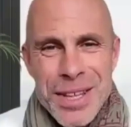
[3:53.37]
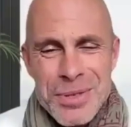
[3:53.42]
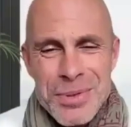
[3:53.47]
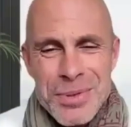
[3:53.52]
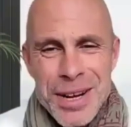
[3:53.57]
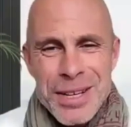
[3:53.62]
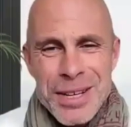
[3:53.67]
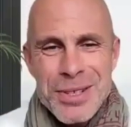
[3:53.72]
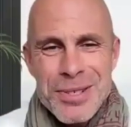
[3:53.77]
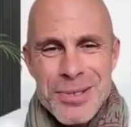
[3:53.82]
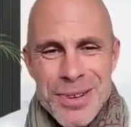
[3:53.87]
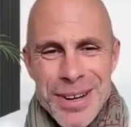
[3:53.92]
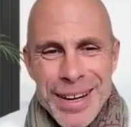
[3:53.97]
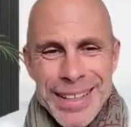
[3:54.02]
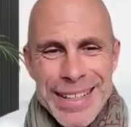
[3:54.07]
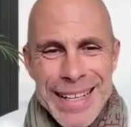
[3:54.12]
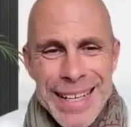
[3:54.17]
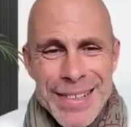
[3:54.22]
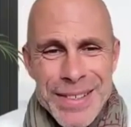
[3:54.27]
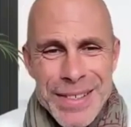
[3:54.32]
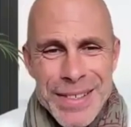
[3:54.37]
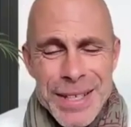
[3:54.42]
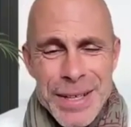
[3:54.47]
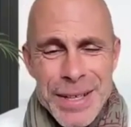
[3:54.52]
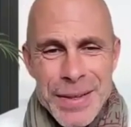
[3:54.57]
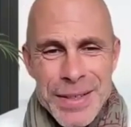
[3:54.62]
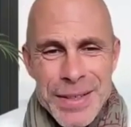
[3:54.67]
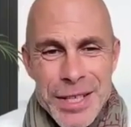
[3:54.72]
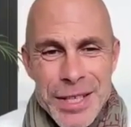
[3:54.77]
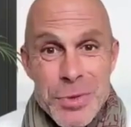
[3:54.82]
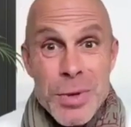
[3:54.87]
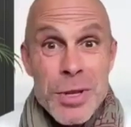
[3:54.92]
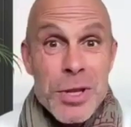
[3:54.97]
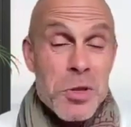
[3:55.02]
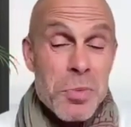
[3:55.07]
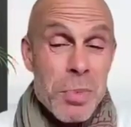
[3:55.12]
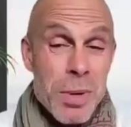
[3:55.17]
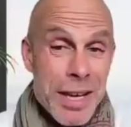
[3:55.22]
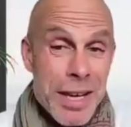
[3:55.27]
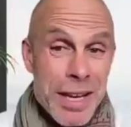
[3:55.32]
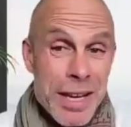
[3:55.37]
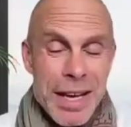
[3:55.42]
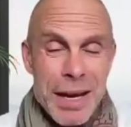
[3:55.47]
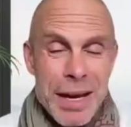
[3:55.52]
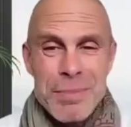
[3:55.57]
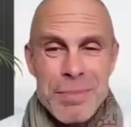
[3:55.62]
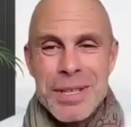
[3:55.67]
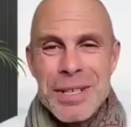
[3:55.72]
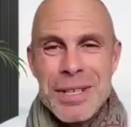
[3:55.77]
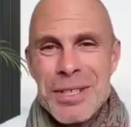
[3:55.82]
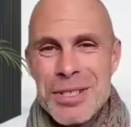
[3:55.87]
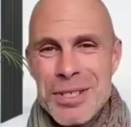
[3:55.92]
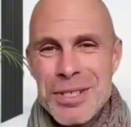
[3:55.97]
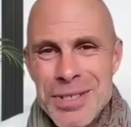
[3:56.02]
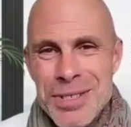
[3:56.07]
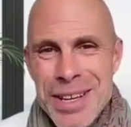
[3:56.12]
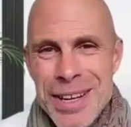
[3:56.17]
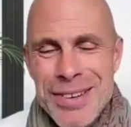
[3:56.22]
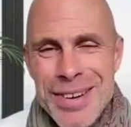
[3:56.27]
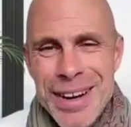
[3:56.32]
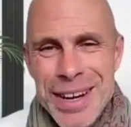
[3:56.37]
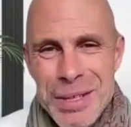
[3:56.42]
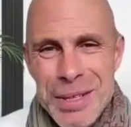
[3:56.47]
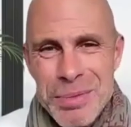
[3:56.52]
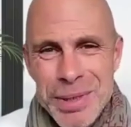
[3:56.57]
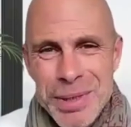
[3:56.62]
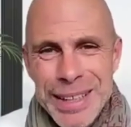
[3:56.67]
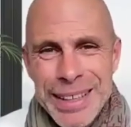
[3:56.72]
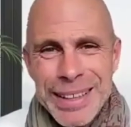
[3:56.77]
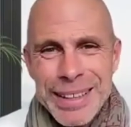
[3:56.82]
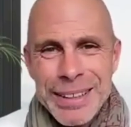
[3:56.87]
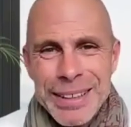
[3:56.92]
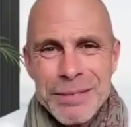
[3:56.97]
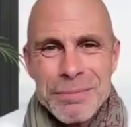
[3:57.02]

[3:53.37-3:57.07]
that's what I do right now. Yeah. And that's where the speaking comes in, as you said right at the beginning.